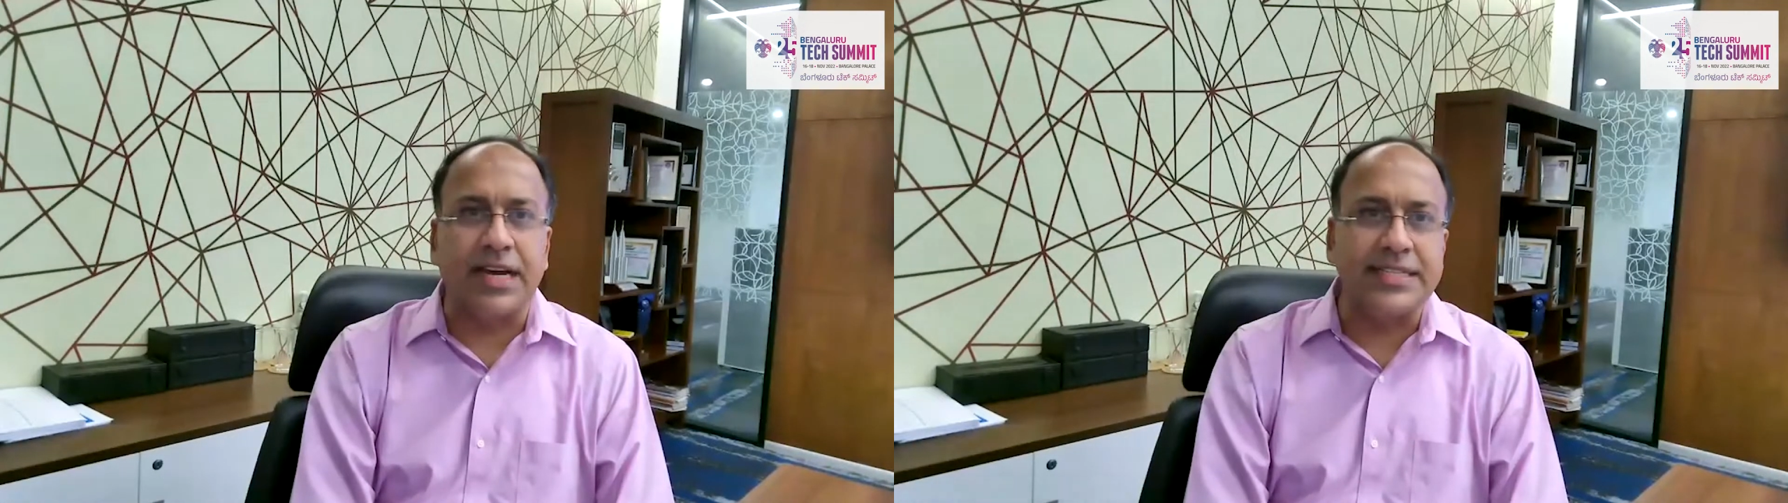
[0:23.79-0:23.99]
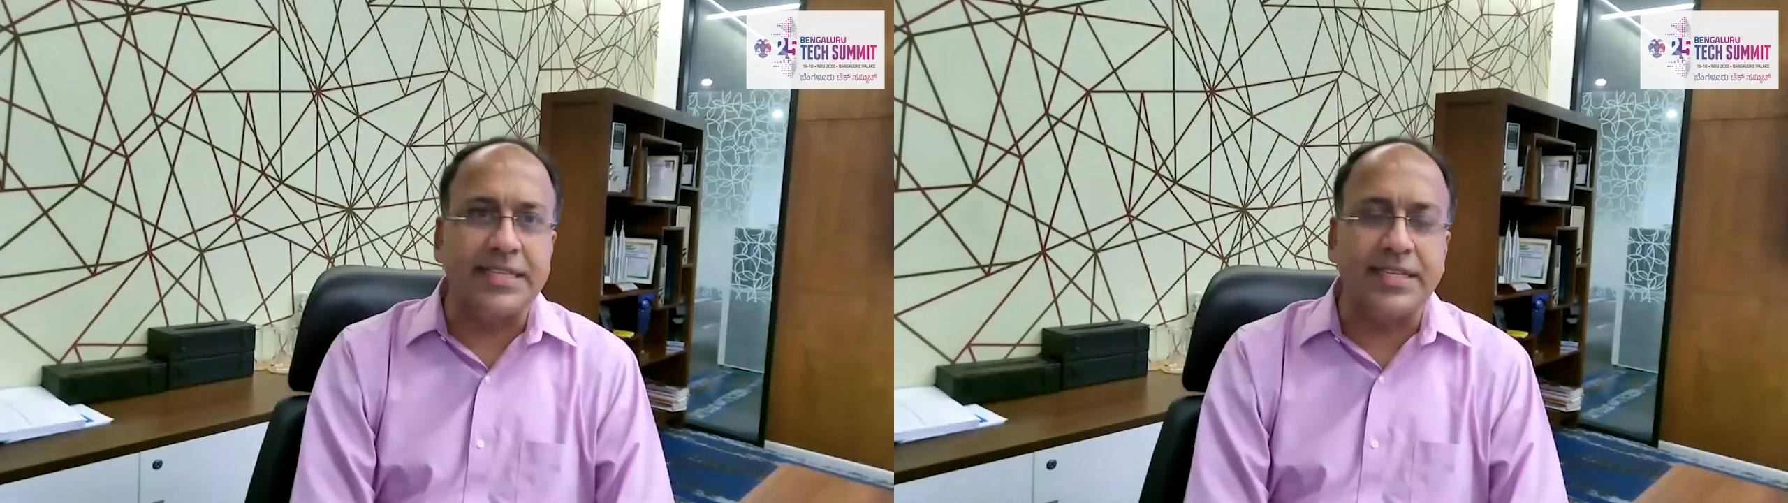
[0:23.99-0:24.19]

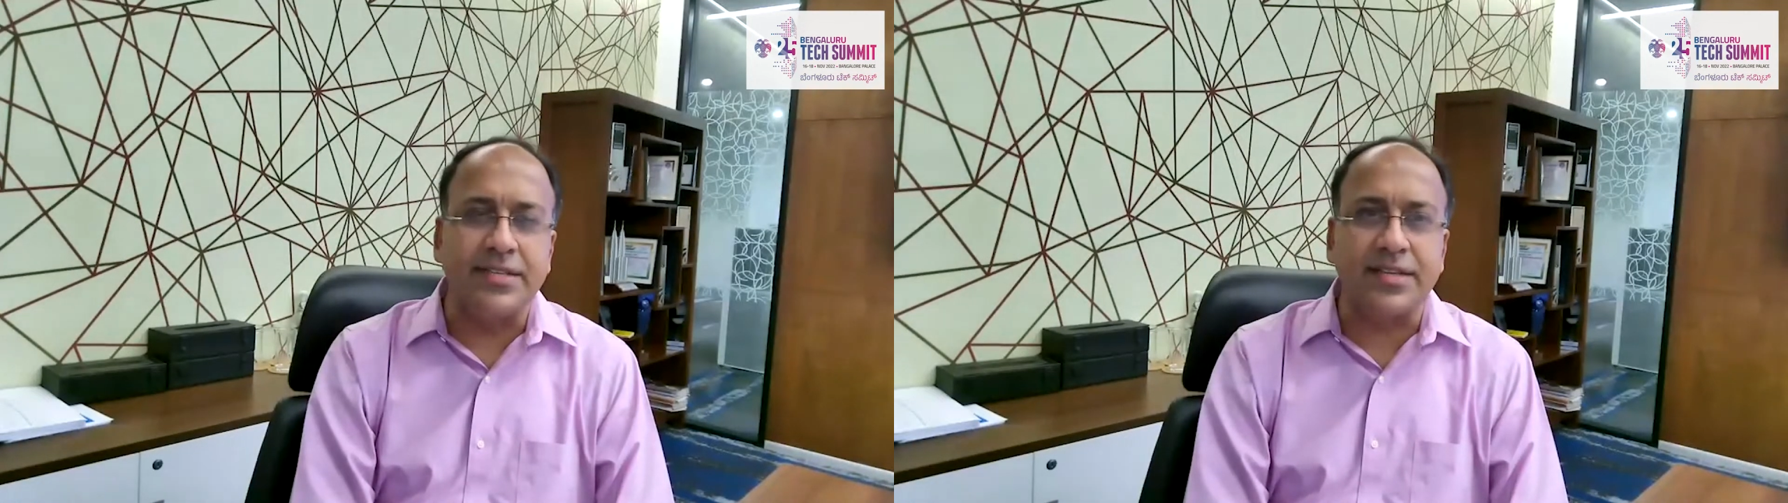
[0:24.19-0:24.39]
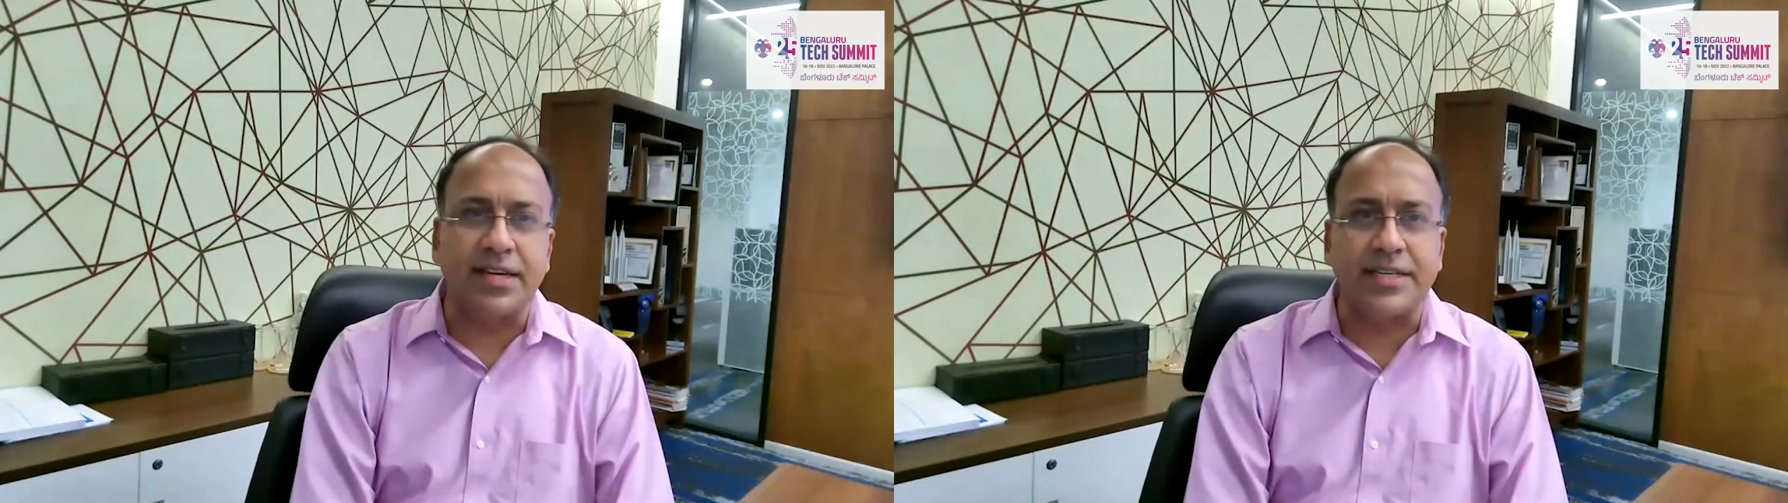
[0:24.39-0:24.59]

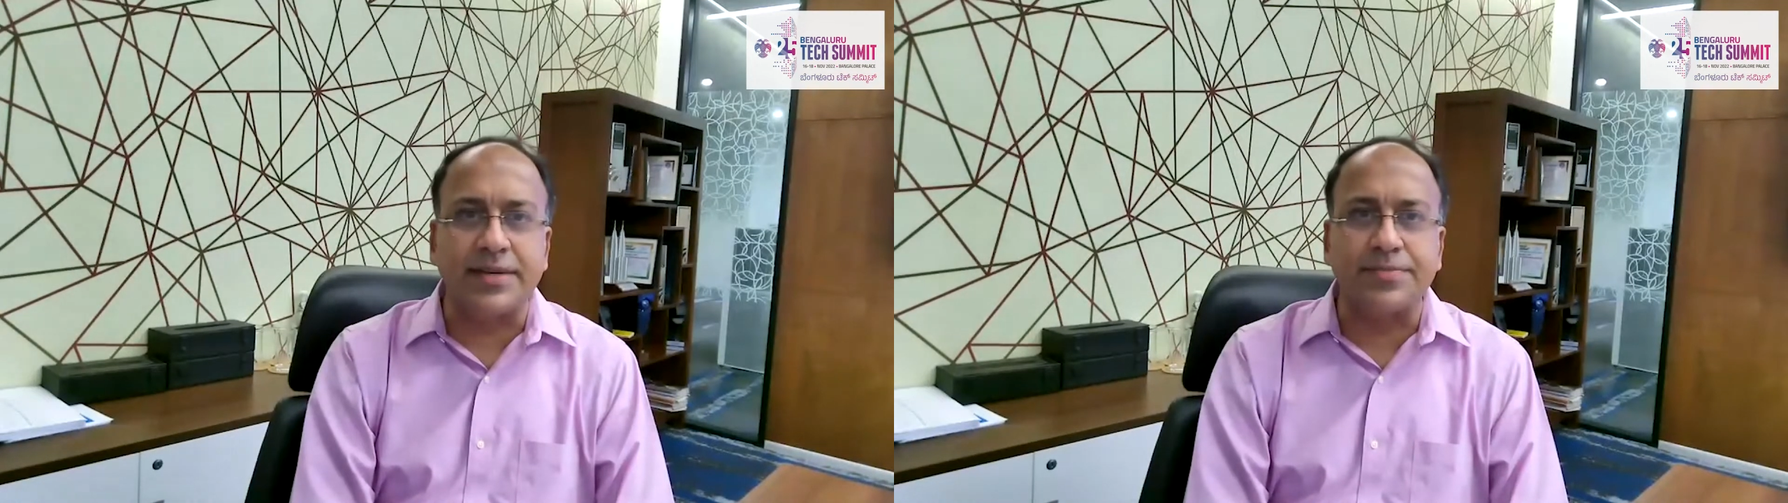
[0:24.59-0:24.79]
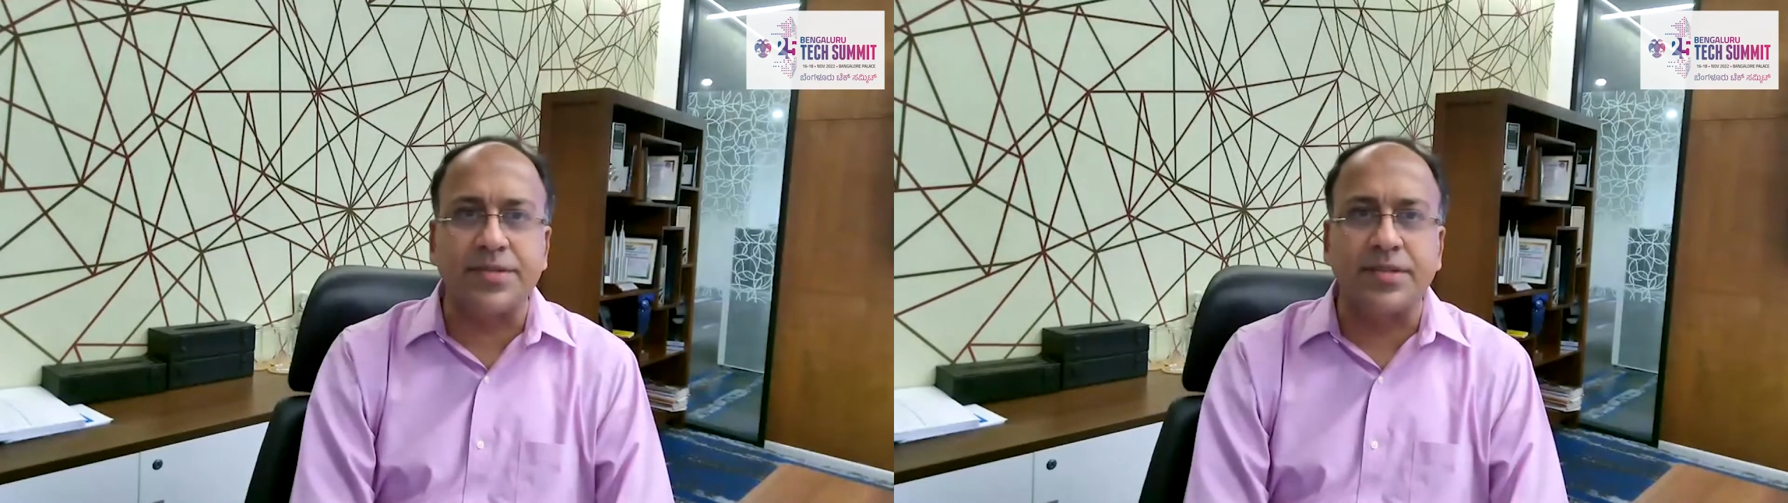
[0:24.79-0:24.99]
IT,
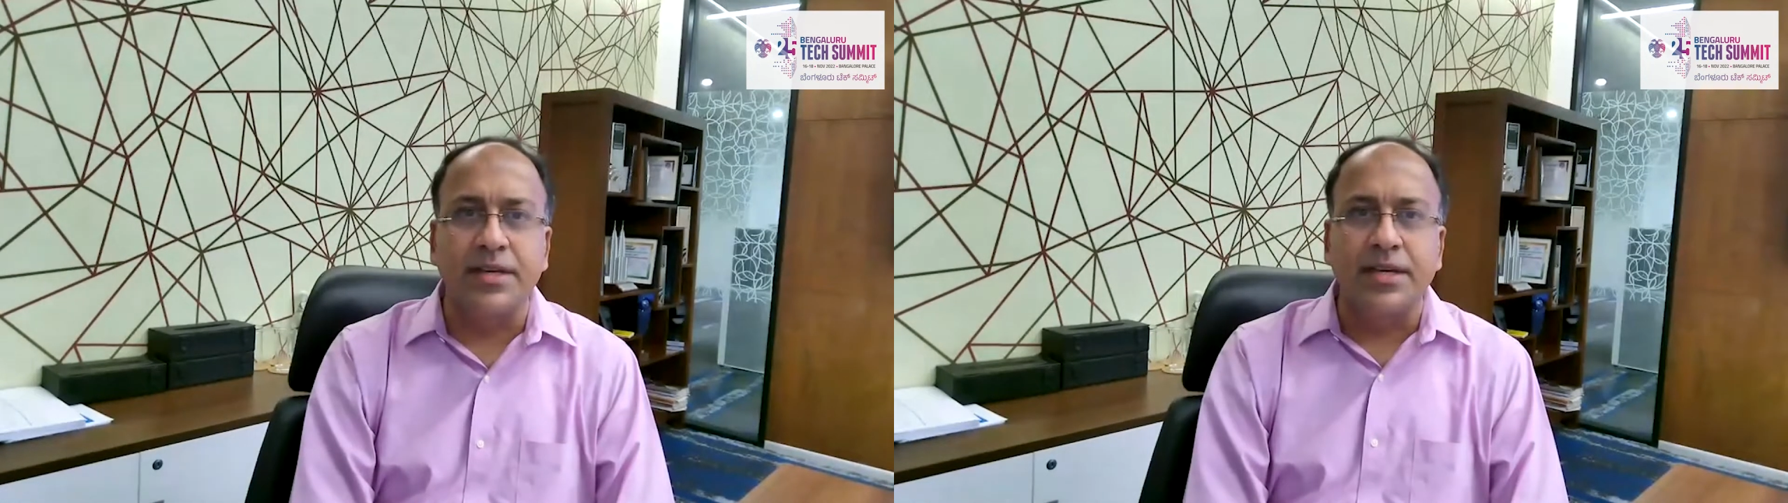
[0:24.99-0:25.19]
startups,